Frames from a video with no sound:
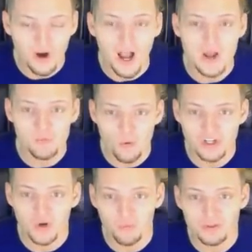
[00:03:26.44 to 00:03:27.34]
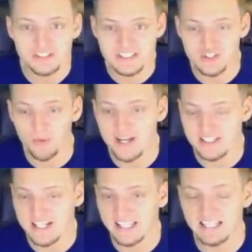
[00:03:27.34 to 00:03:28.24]
a one-on-one -on -one
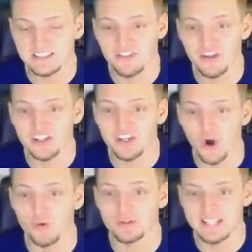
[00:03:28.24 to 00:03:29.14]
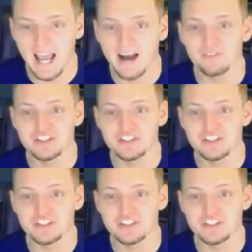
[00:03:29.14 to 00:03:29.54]
situation against the GOAT, Calvin